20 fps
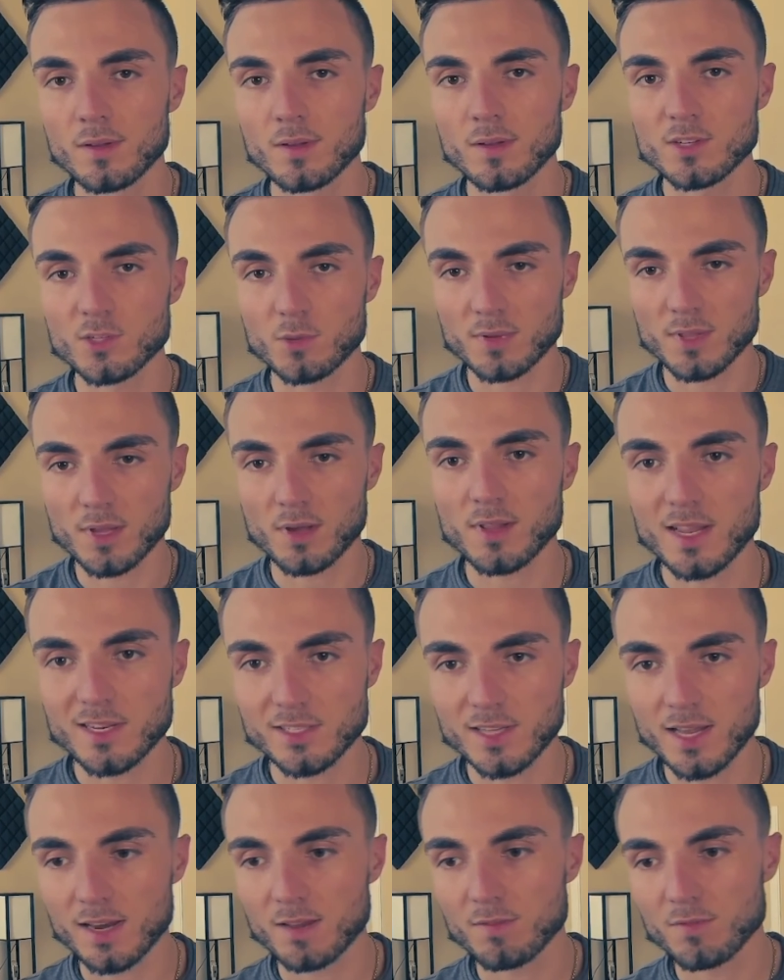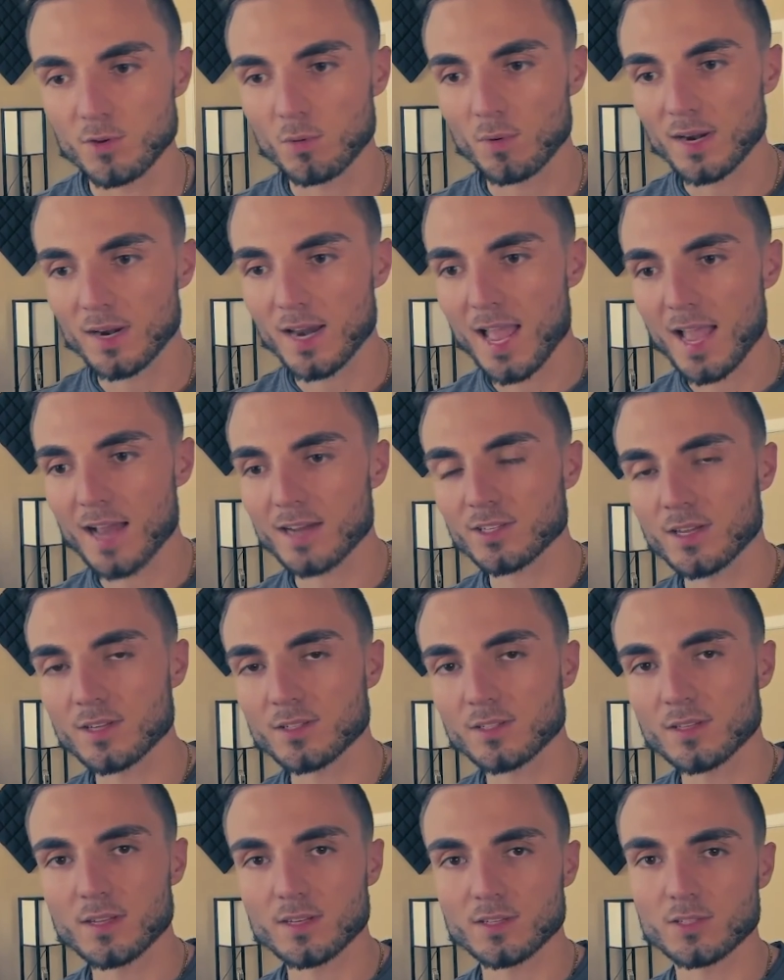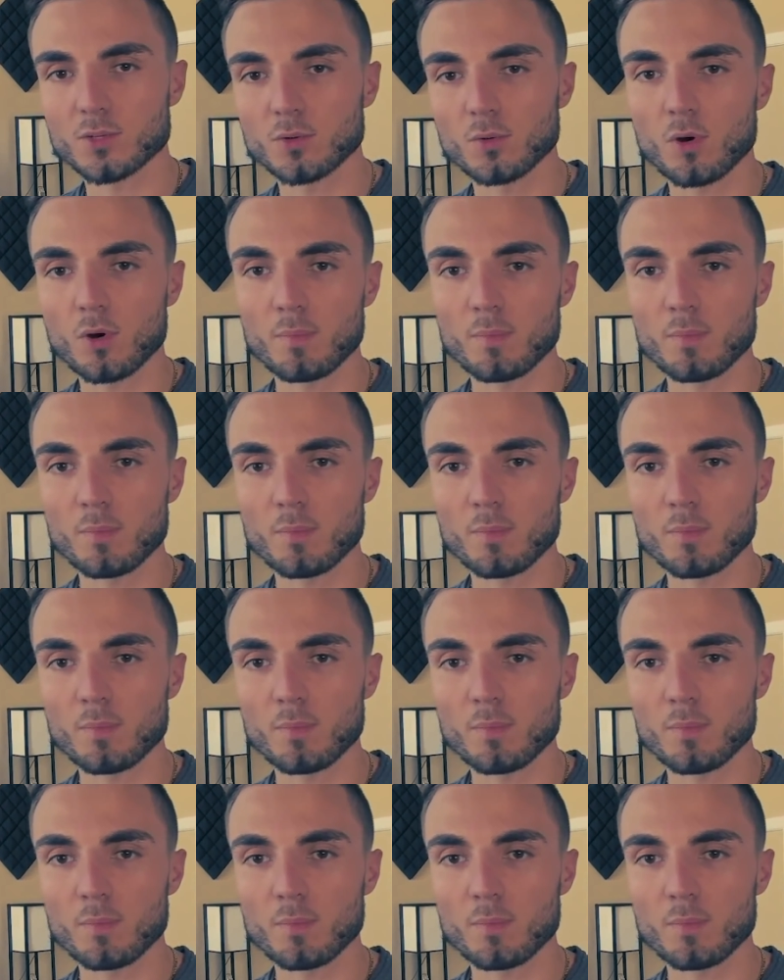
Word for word: So with all that said, if you want access to this tool,